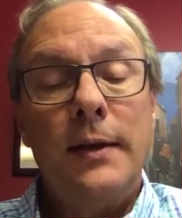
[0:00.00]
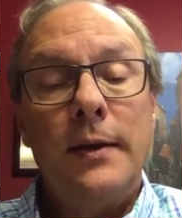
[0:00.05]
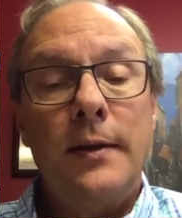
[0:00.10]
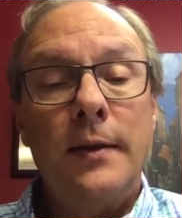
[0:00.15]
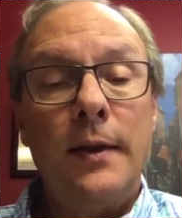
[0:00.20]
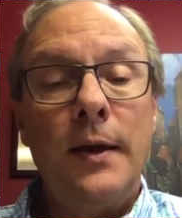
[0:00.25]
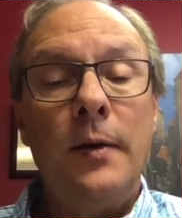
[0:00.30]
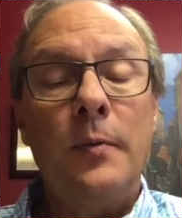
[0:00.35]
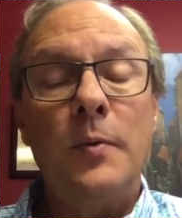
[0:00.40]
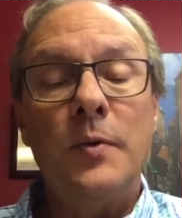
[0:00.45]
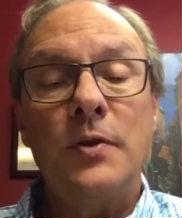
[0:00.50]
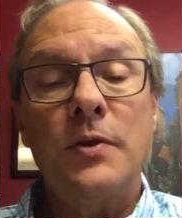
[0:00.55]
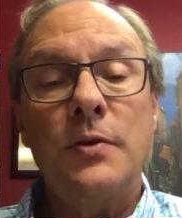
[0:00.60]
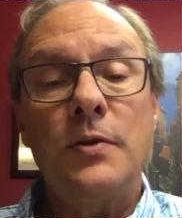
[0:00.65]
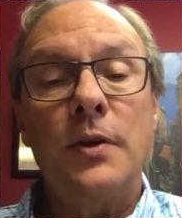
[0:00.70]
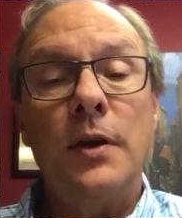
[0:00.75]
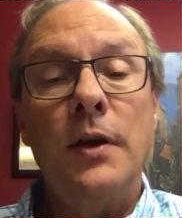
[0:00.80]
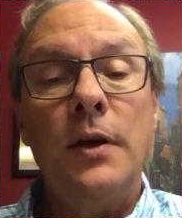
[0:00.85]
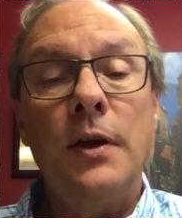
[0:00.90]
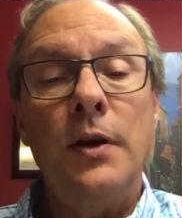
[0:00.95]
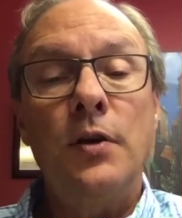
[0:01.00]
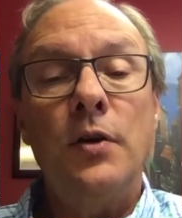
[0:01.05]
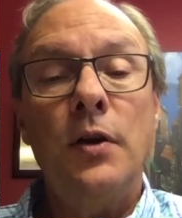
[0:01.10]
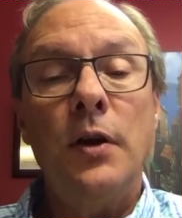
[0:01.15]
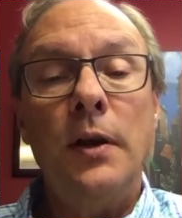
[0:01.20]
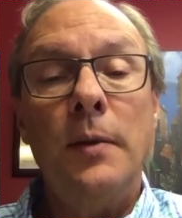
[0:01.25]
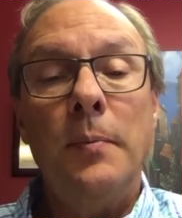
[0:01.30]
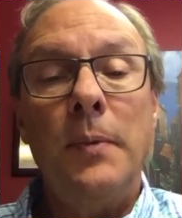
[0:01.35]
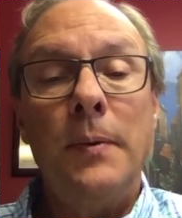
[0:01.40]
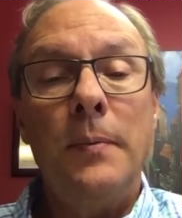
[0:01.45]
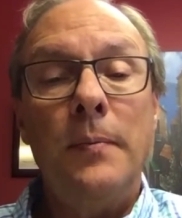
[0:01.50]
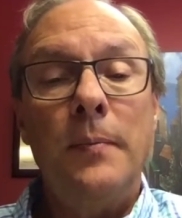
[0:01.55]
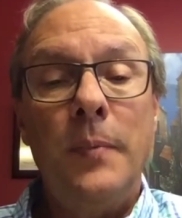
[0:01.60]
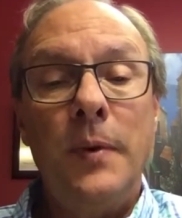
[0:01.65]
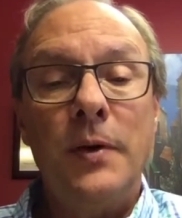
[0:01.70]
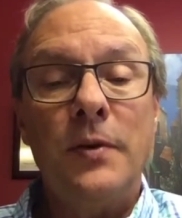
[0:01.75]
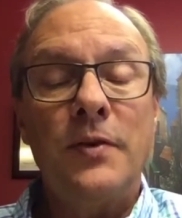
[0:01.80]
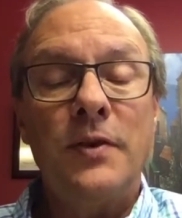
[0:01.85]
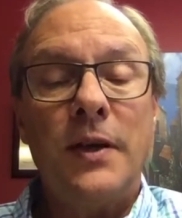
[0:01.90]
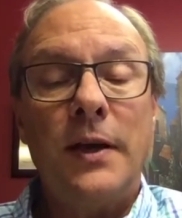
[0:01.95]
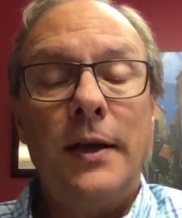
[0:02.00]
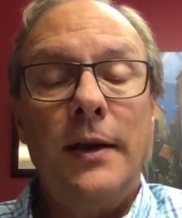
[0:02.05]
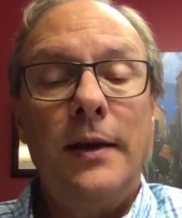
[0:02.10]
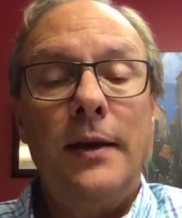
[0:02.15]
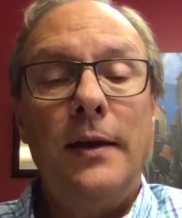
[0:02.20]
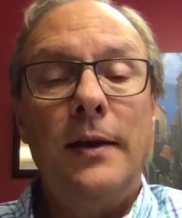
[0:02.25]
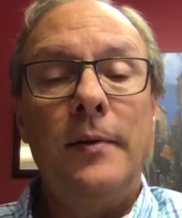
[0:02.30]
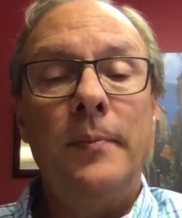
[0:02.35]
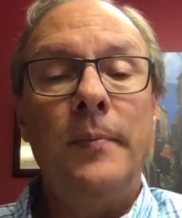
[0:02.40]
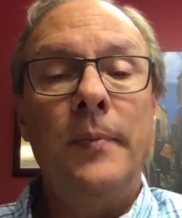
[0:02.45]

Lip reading: That was initially Bill's idea,